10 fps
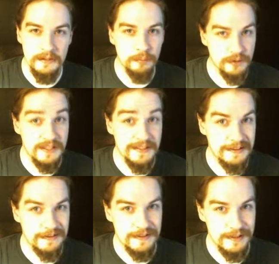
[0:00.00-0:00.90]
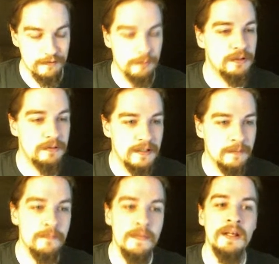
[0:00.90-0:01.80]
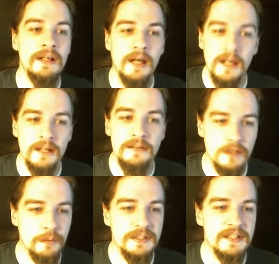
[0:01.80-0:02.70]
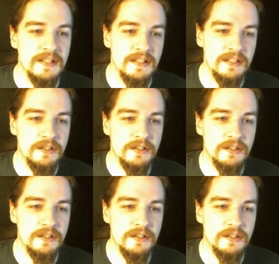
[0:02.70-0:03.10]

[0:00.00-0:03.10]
percent offensive ability, and slow resistance.